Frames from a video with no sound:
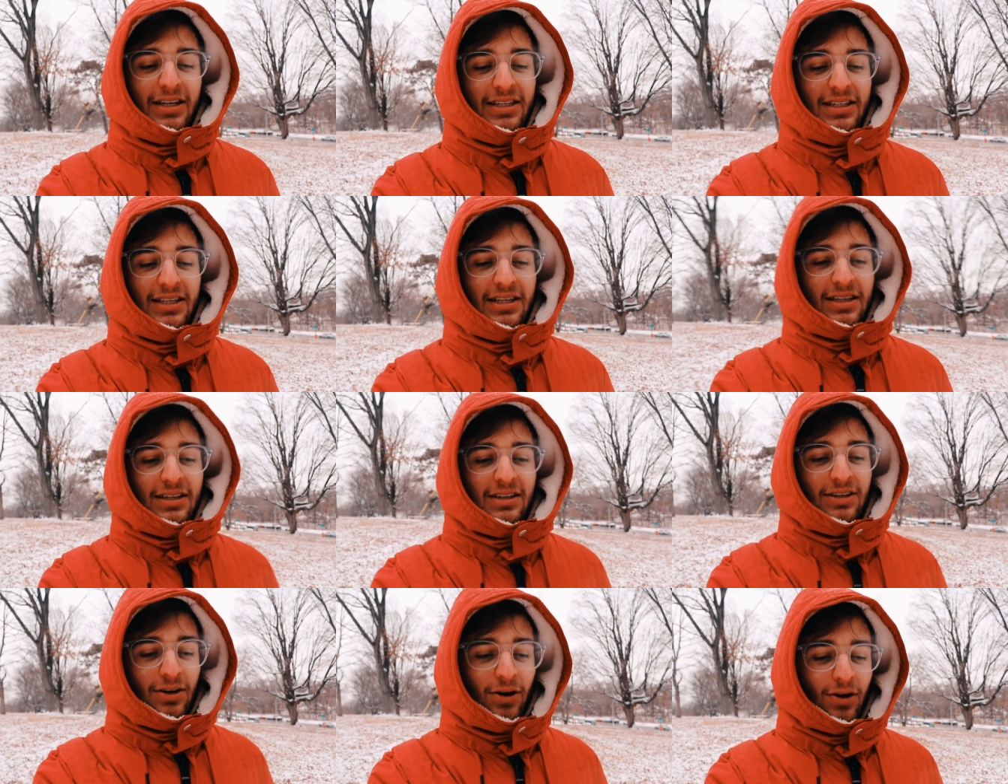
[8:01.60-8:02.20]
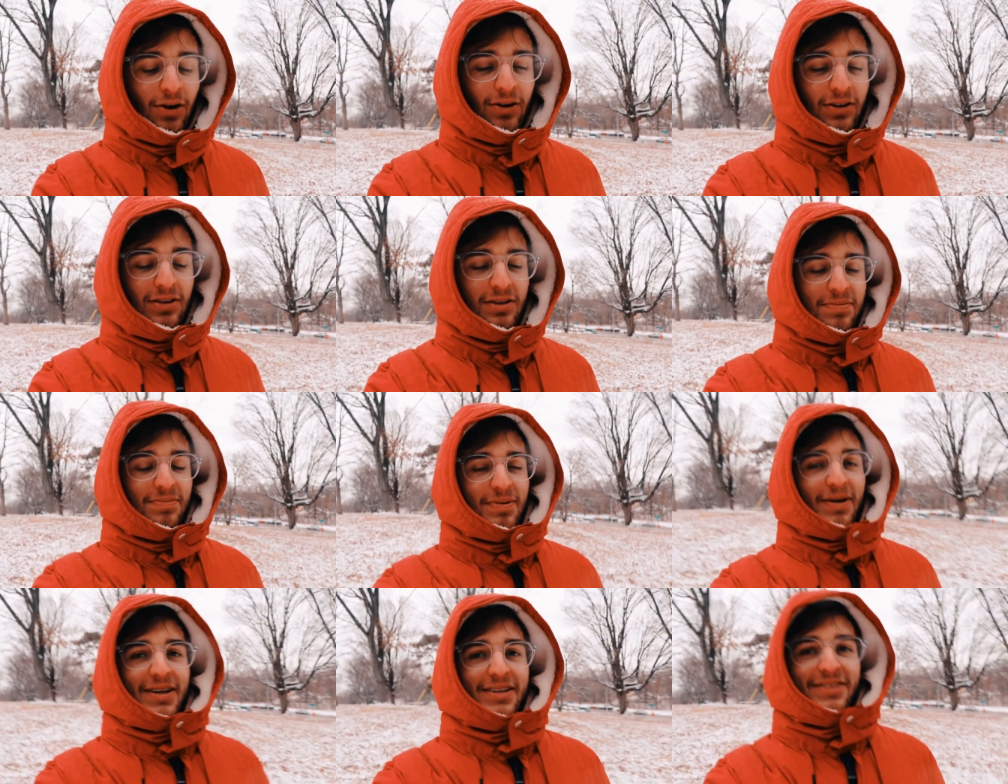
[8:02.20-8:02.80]
this
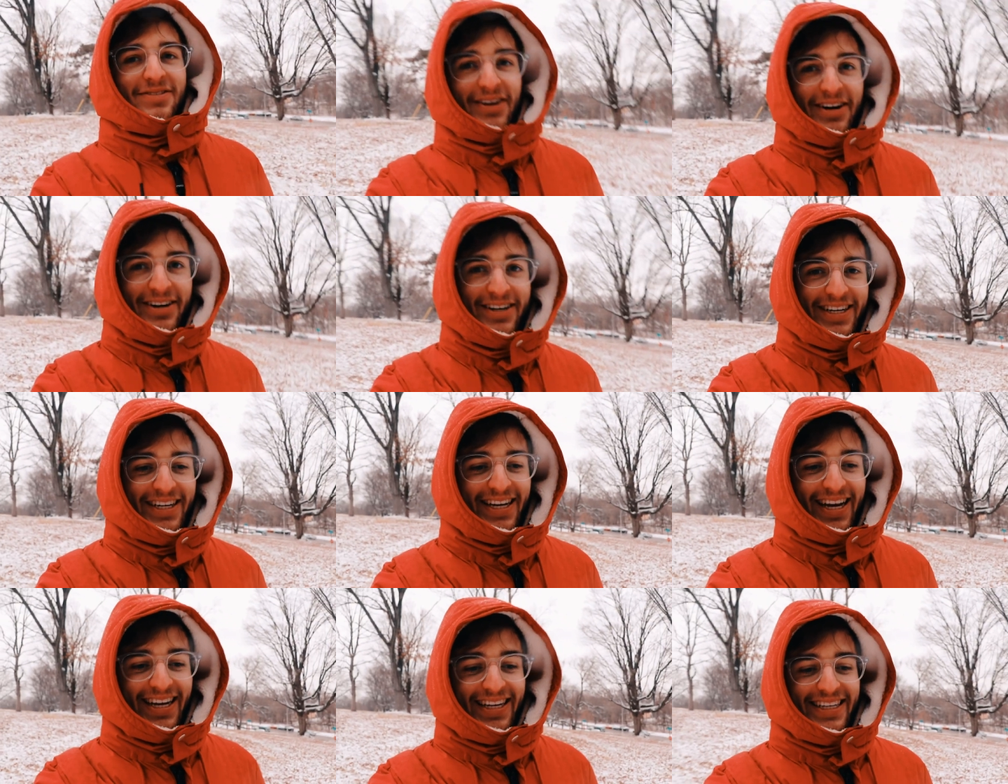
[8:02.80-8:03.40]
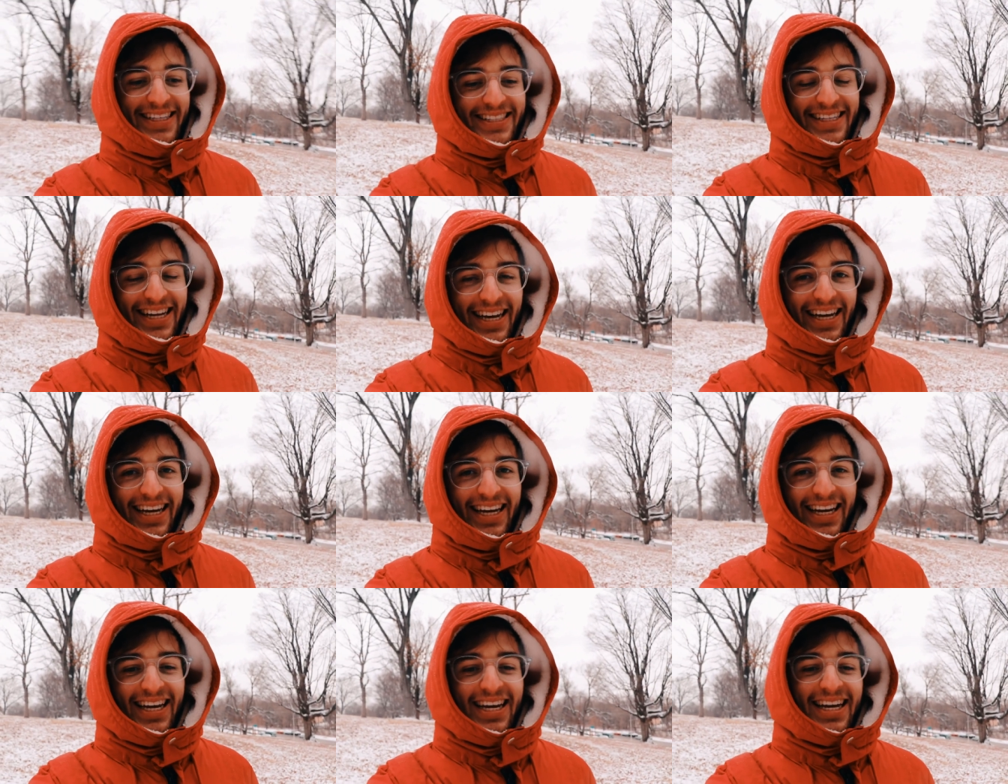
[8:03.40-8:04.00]
cold but very nice
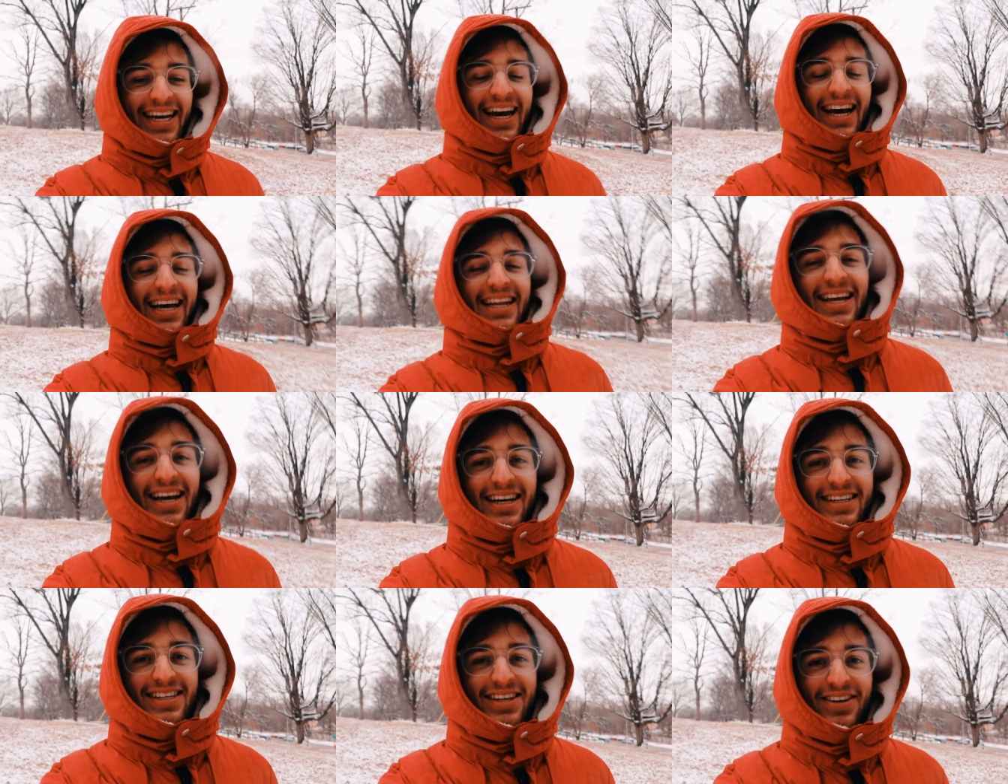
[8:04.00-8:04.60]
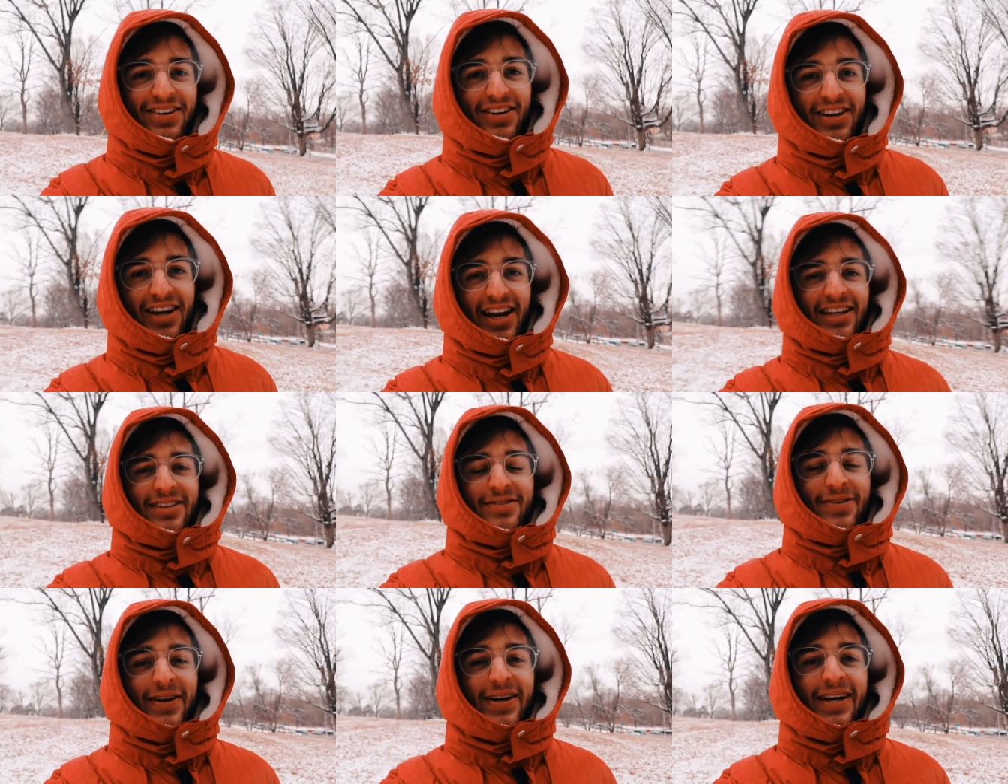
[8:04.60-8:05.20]
day and I see you in the
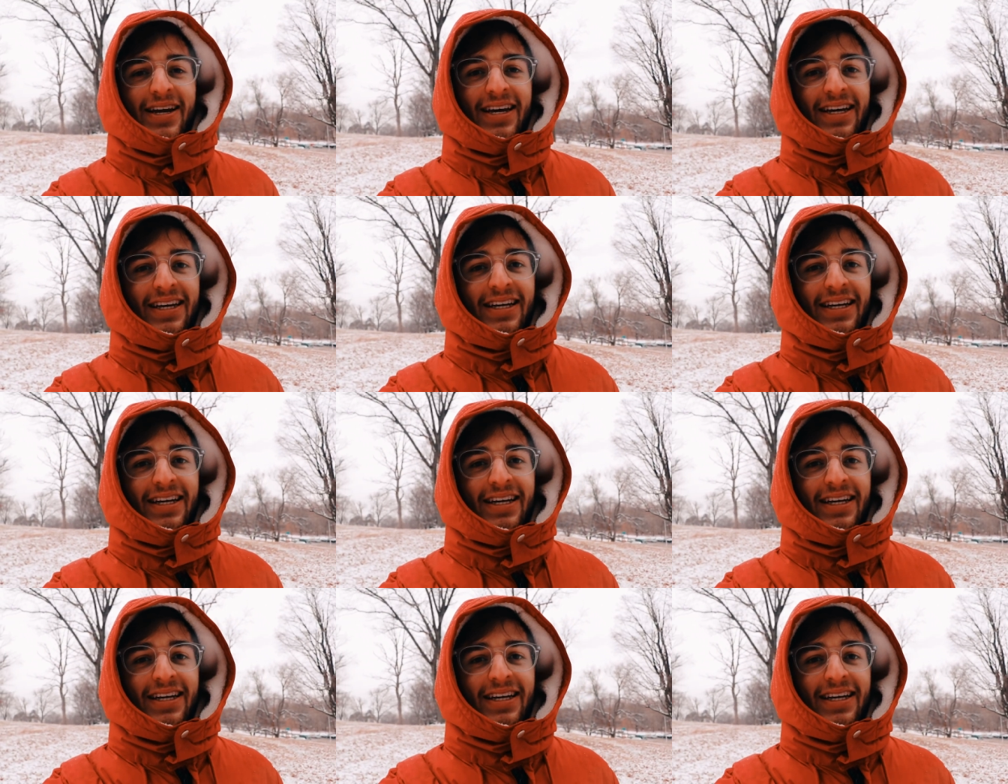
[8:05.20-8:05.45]
next one.